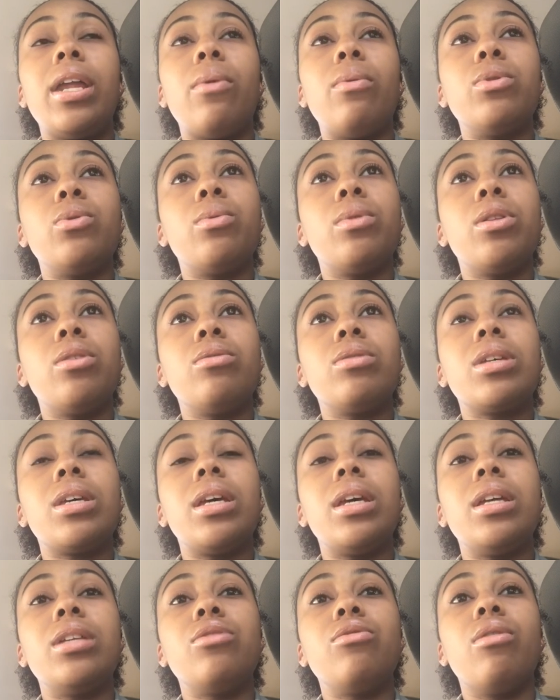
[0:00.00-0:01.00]
I was one of those
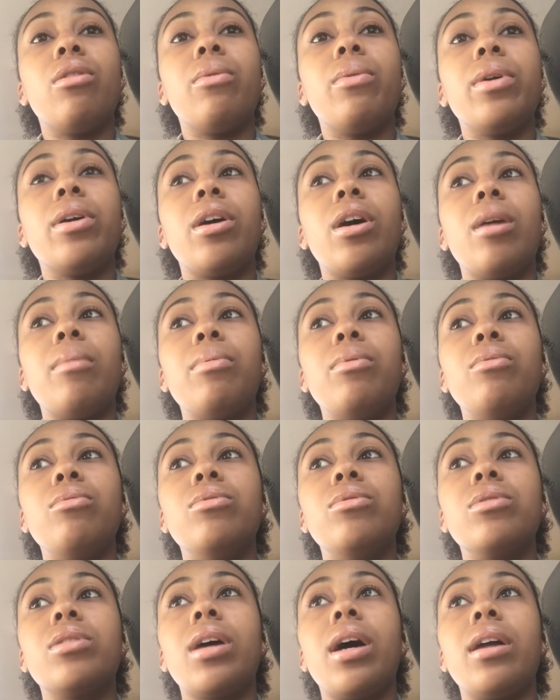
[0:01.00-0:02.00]
kids growing up who
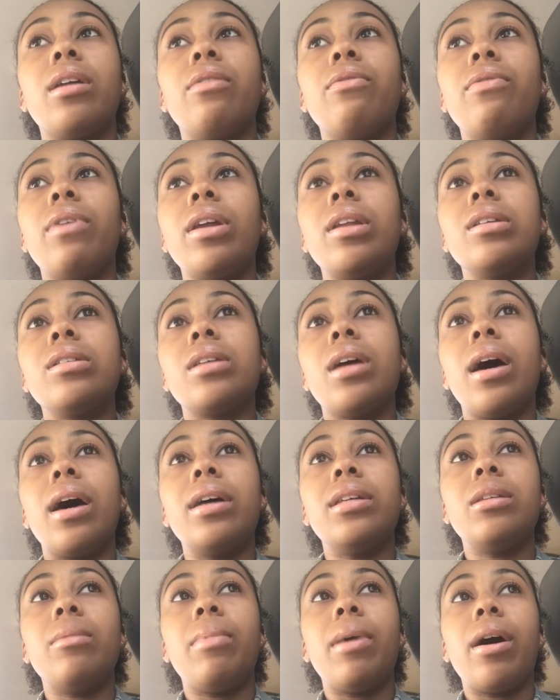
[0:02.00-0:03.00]
just kind of
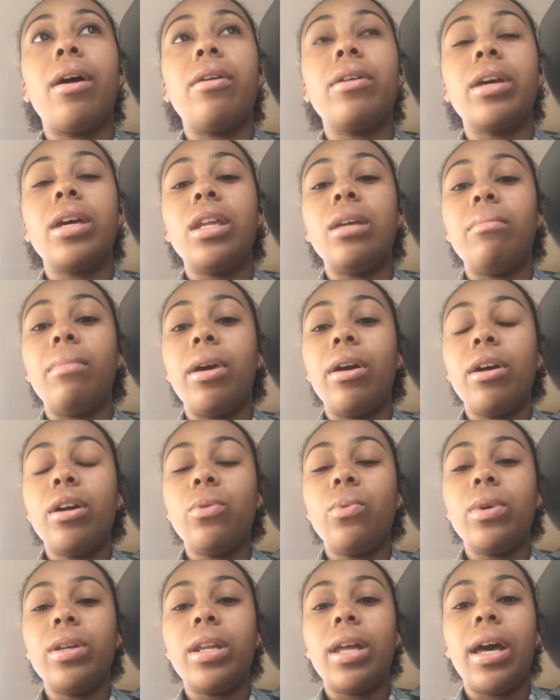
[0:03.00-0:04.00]
fantasized about getting married
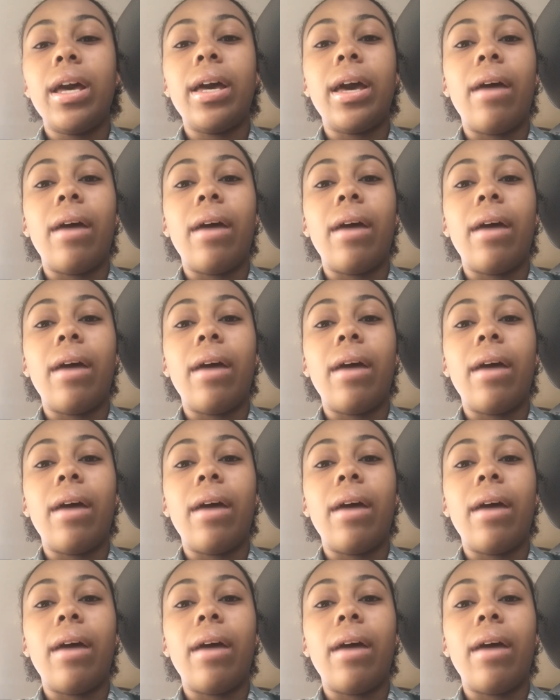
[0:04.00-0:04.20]
one day,